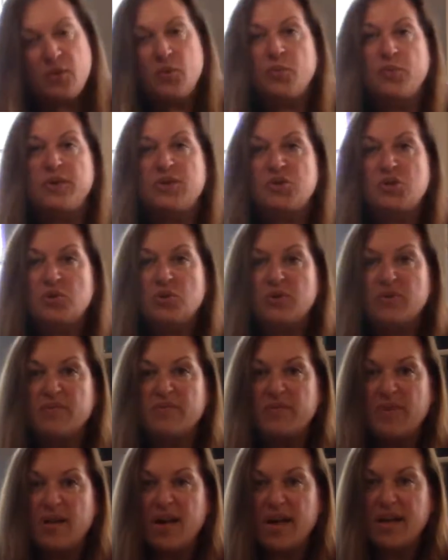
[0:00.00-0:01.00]
which you can
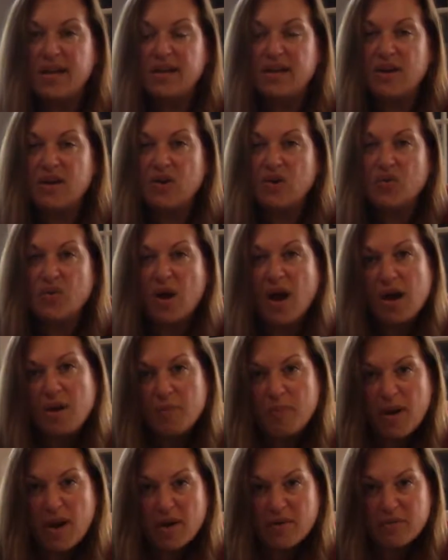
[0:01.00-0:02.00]
find
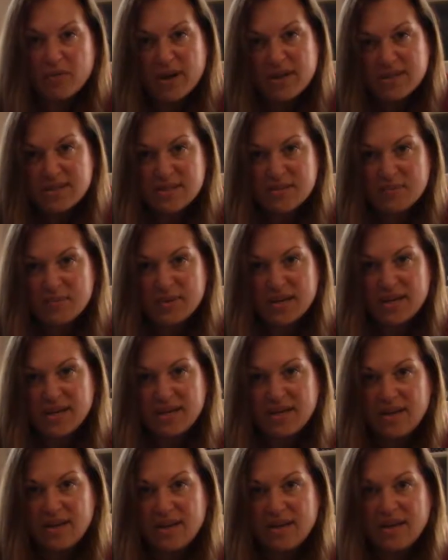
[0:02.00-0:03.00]
crock-pot
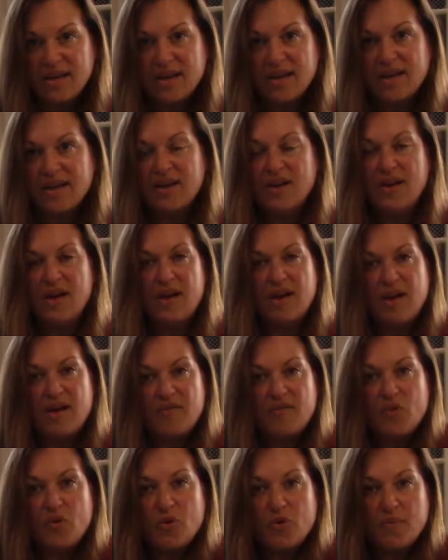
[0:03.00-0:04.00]
recipe
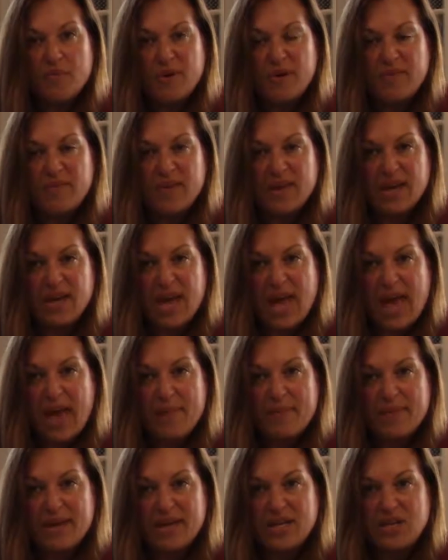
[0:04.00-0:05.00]
of corned beef and
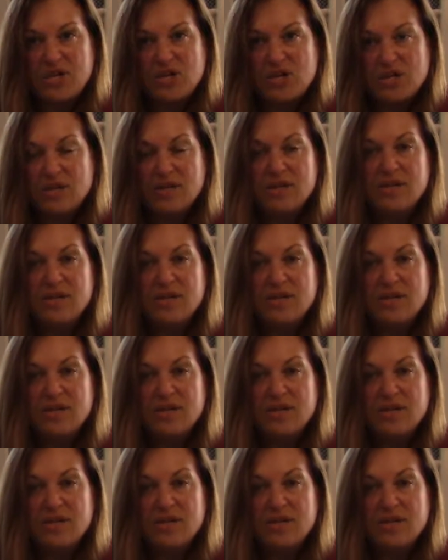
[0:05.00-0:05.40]
cabbage